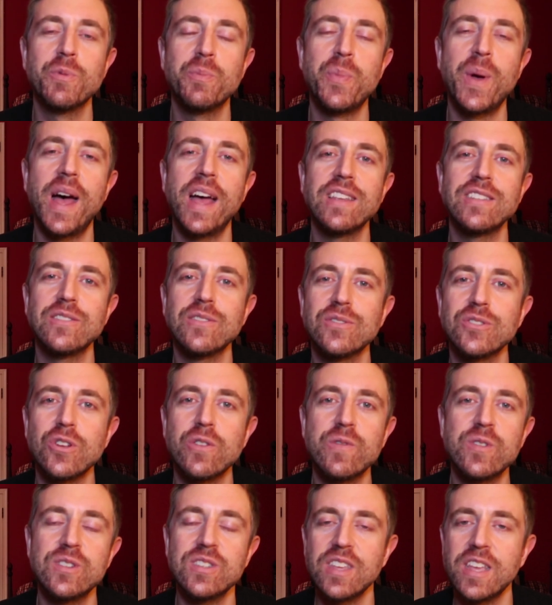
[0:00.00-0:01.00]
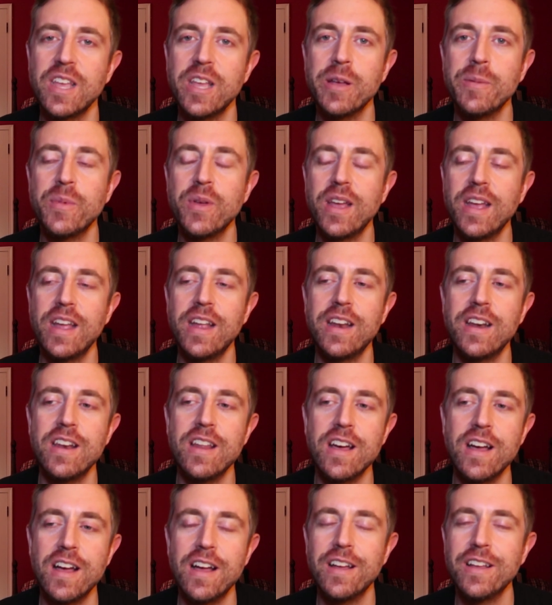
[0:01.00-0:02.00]
We'll pass those over to him,
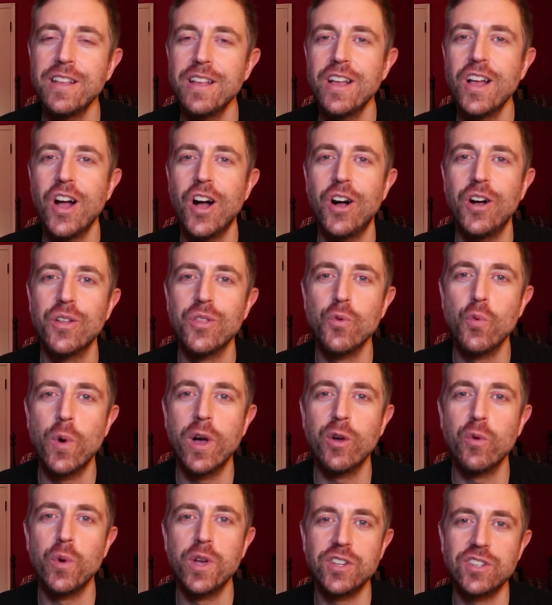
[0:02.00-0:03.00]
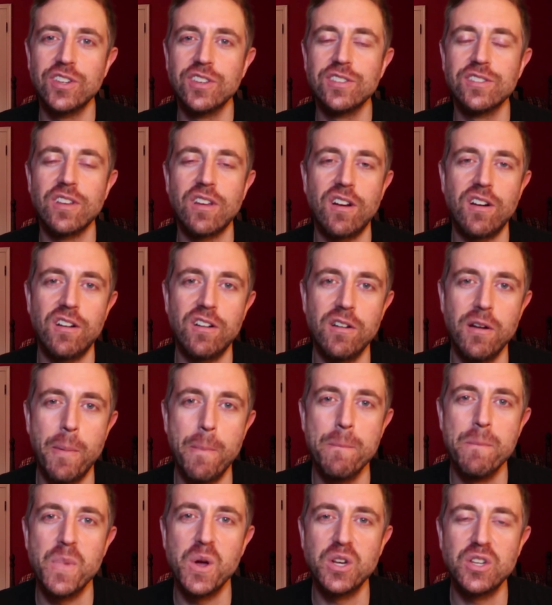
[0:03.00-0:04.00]
and all the well wishes are
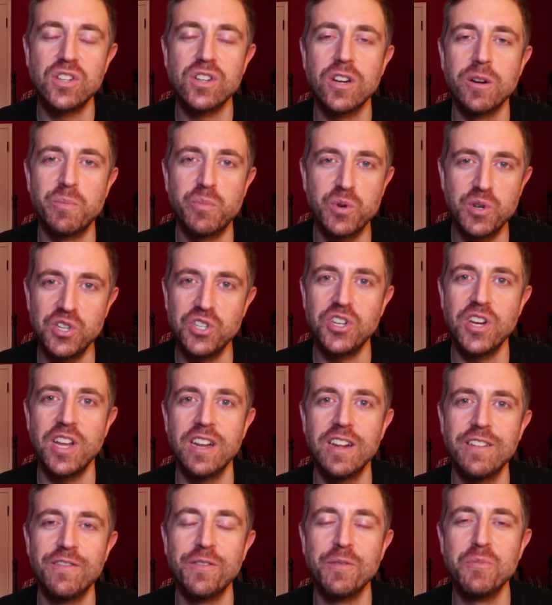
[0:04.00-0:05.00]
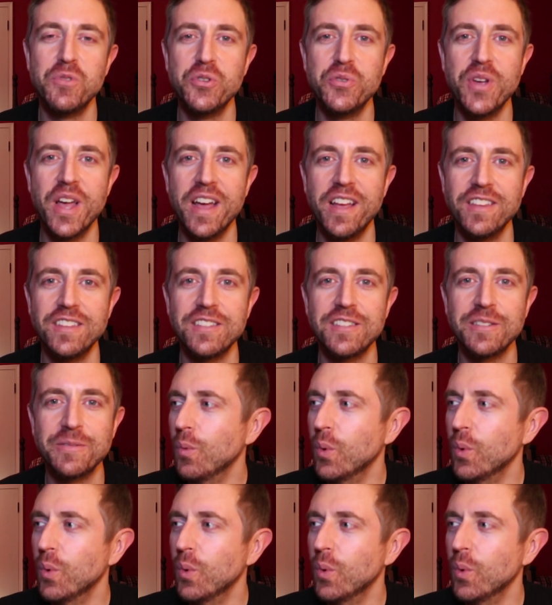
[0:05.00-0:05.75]
much appreciated from you guys.